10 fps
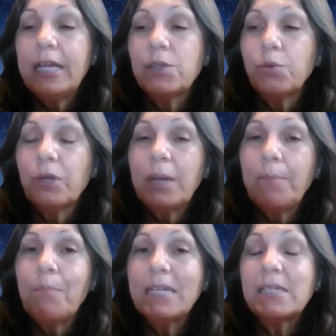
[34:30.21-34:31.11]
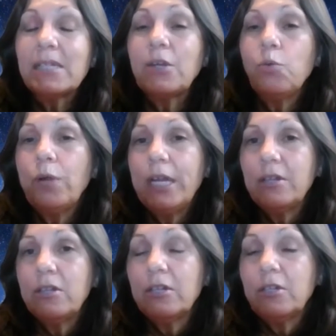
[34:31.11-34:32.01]
is really messing
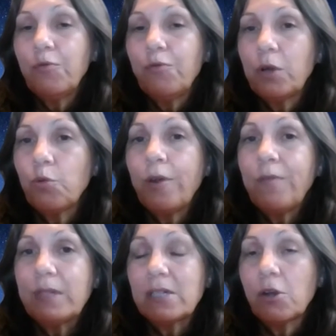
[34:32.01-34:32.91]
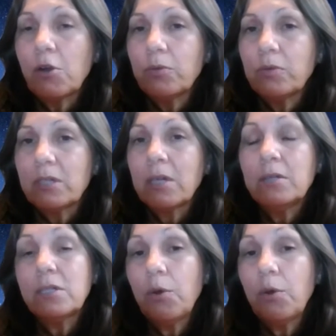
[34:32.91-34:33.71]
with the different rift zones.